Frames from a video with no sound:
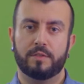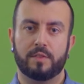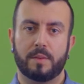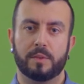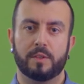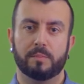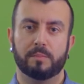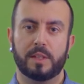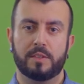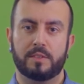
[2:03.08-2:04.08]
for some of
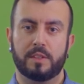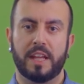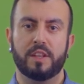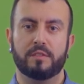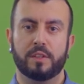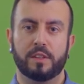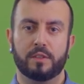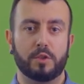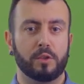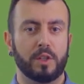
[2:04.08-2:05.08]
them, it's end of
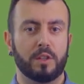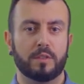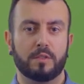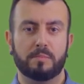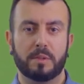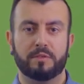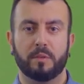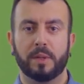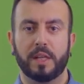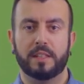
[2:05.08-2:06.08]
a journey. But
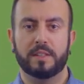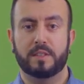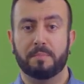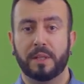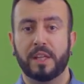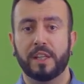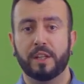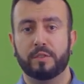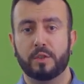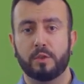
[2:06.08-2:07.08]
for me, it's the
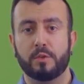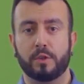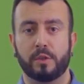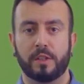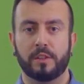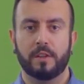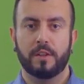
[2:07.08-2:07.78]
beginning of a new journey,